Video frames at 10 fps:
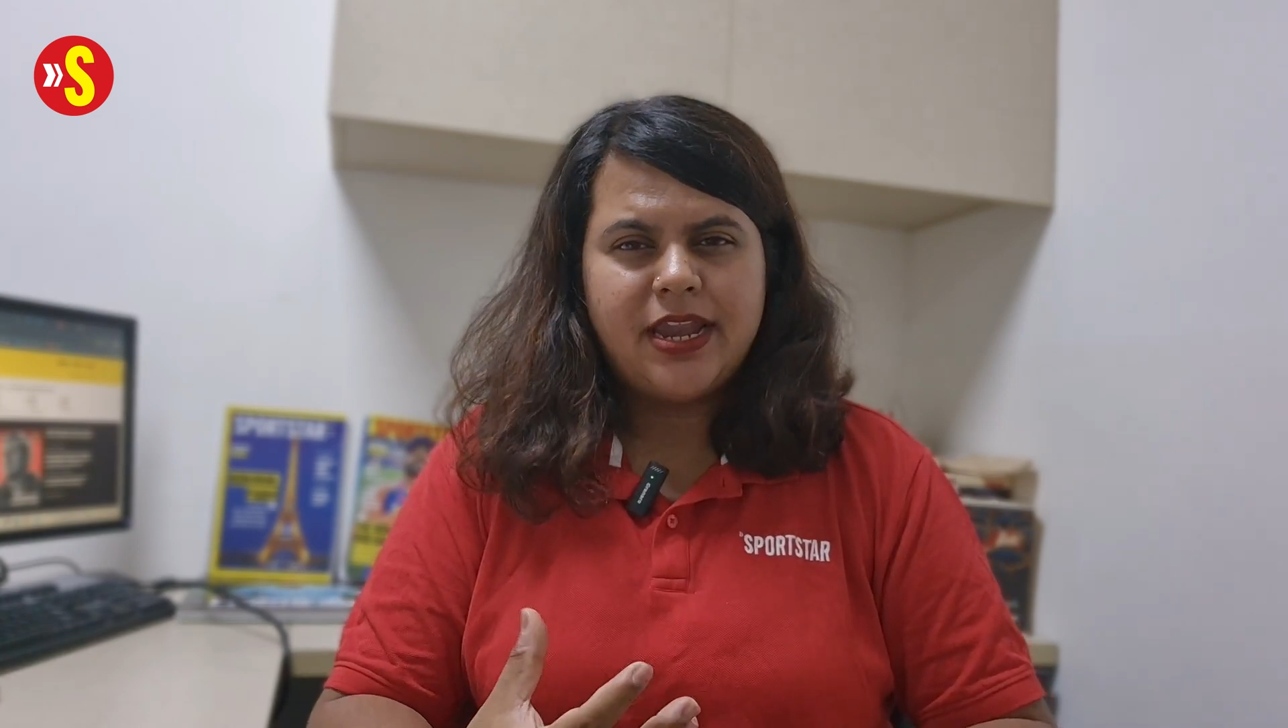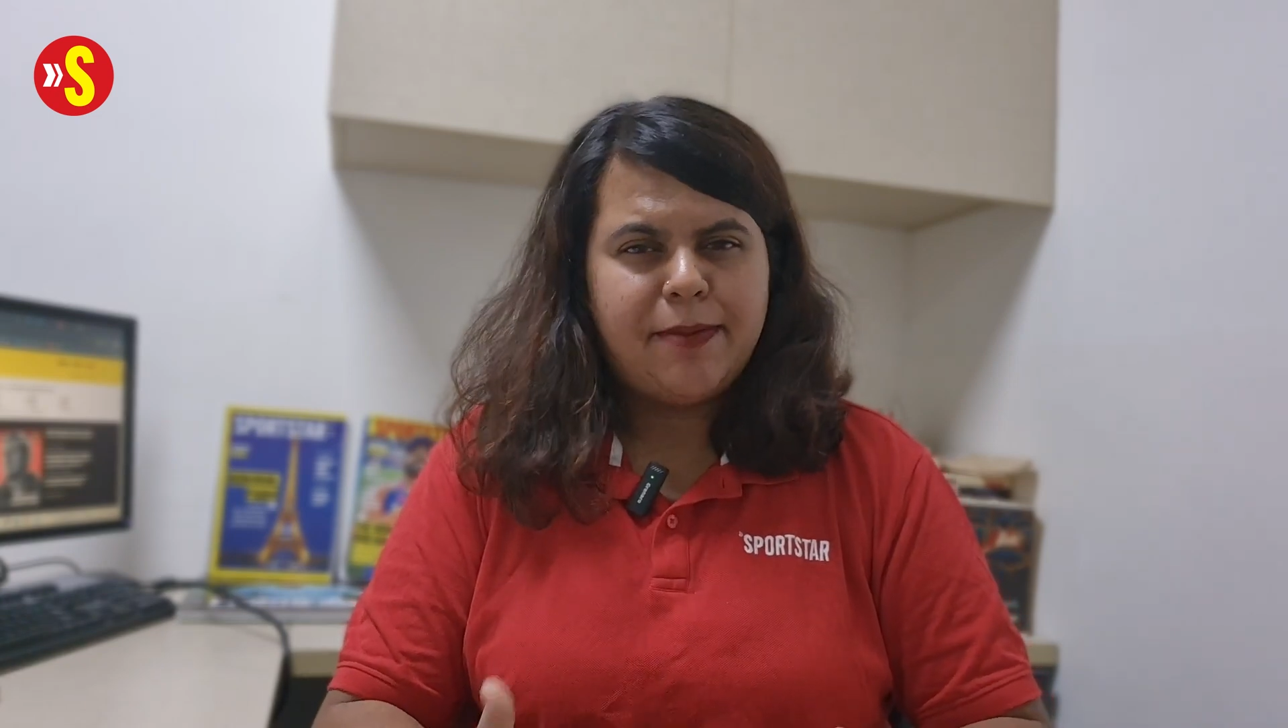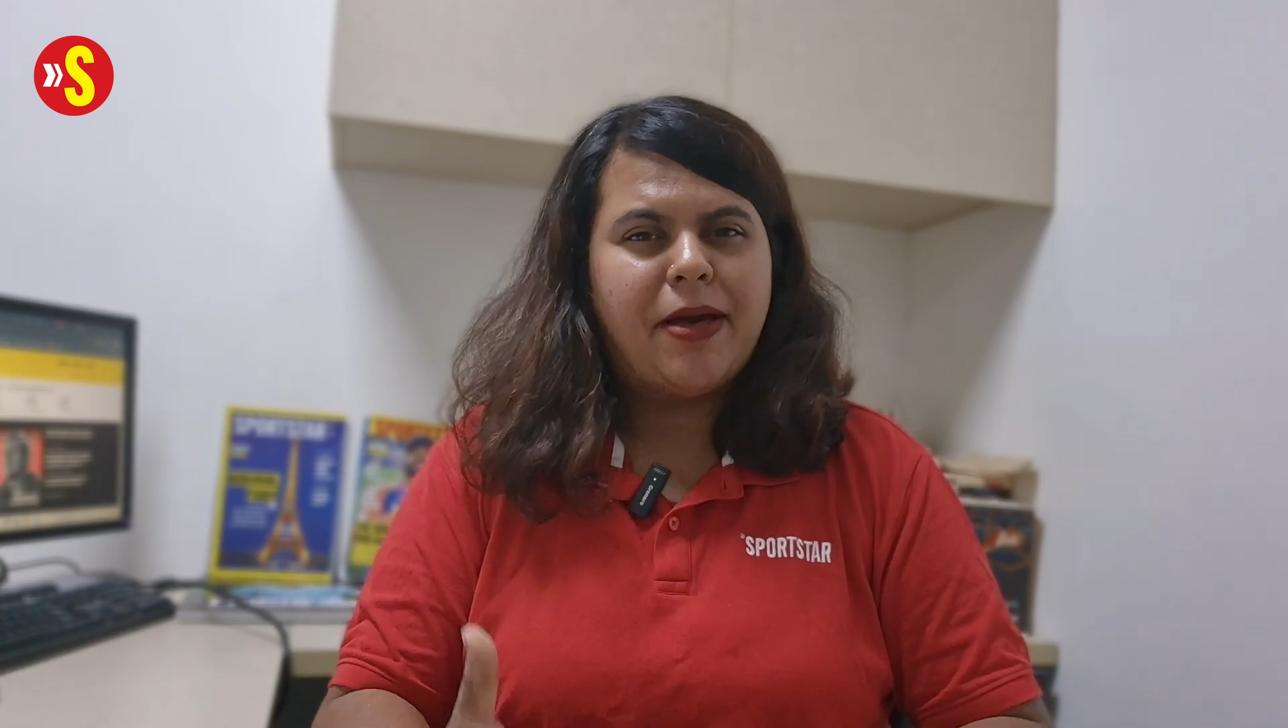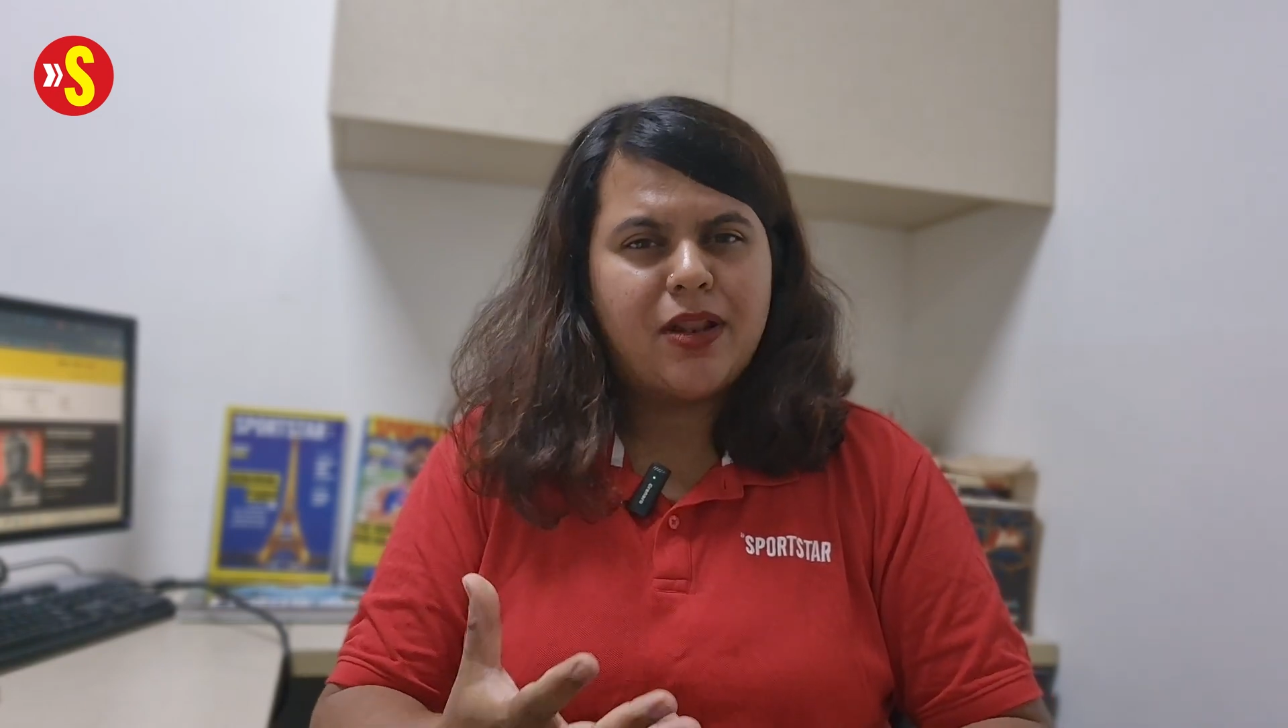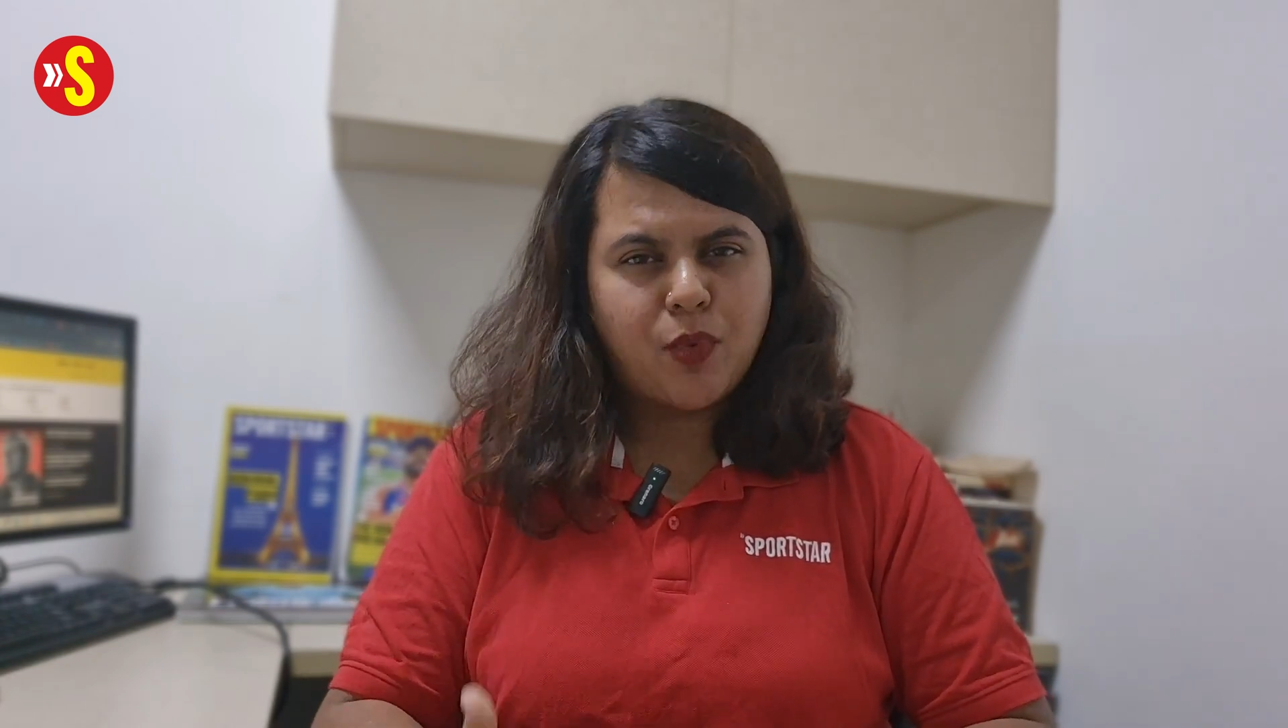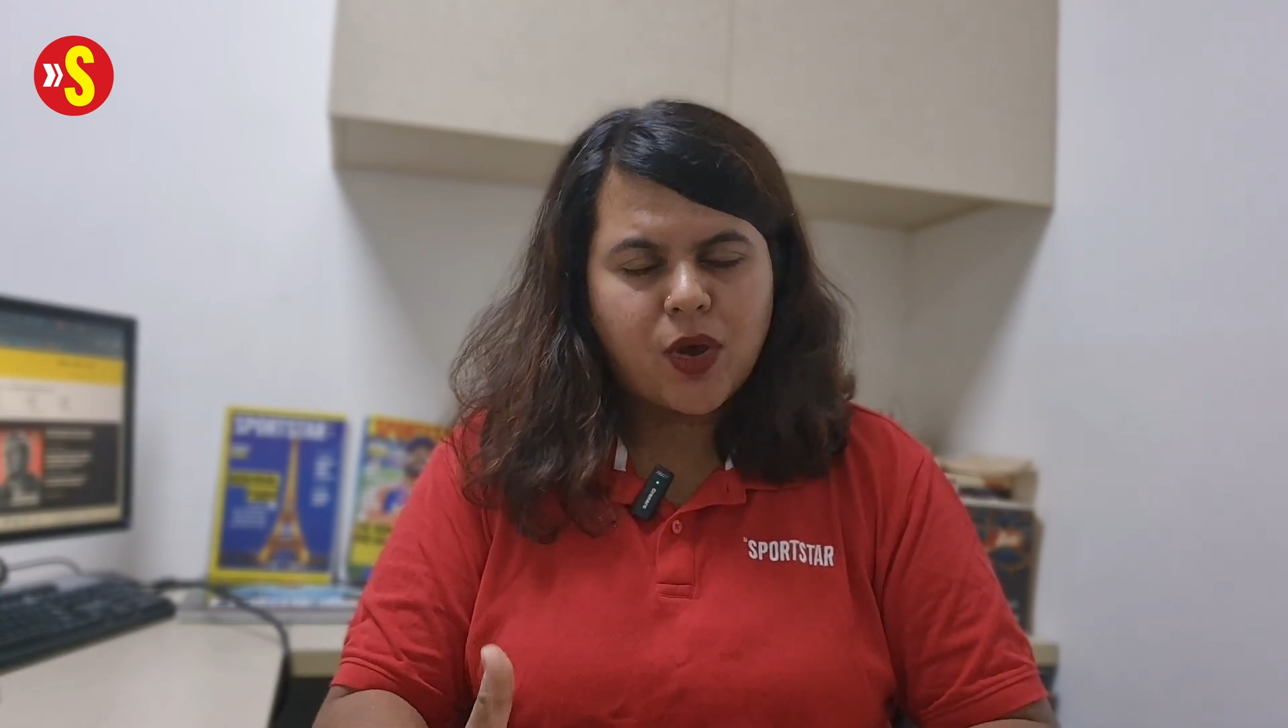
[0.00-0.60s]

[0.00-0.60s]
Nepal